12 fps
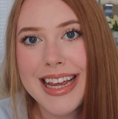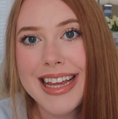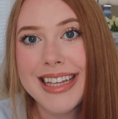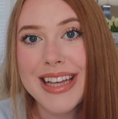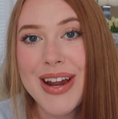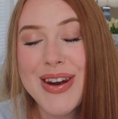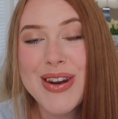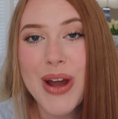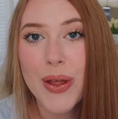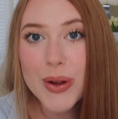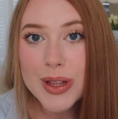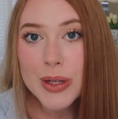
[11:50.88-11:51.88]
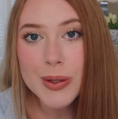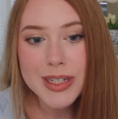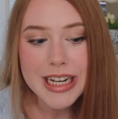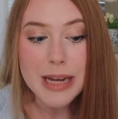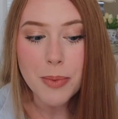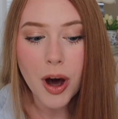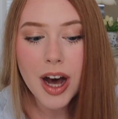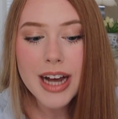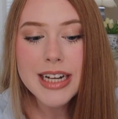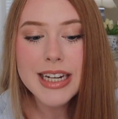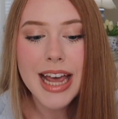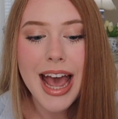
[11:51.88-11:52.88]
is another little
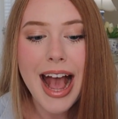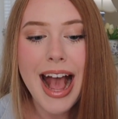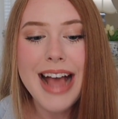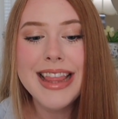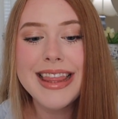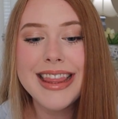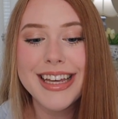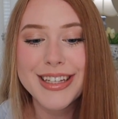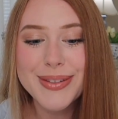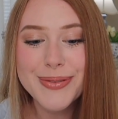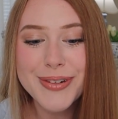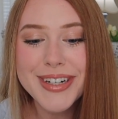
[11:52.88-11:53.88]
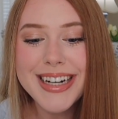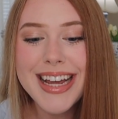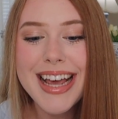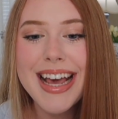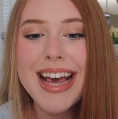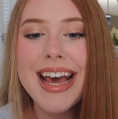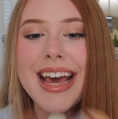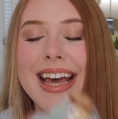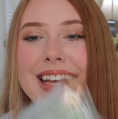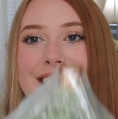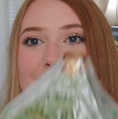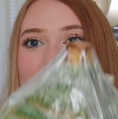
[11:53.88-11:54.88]
teapot, and this one is